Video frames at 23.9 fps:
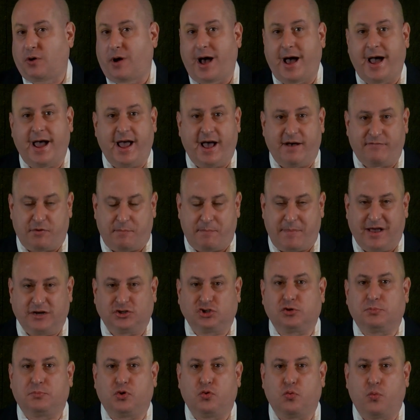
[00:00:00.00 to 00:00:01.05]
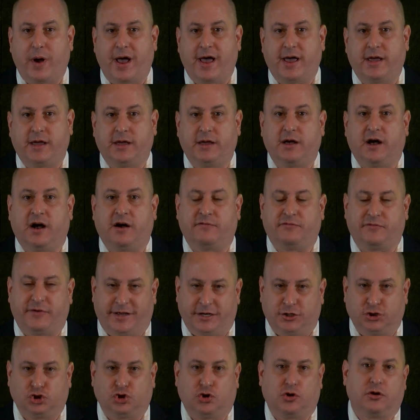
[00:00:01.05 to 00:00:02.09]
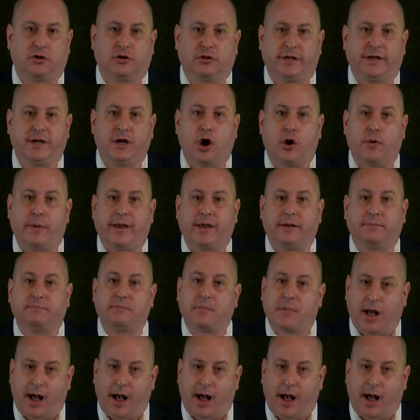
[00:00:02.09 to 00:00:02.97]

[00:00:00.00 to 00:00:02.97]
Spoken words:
I have a measurable way of internally going,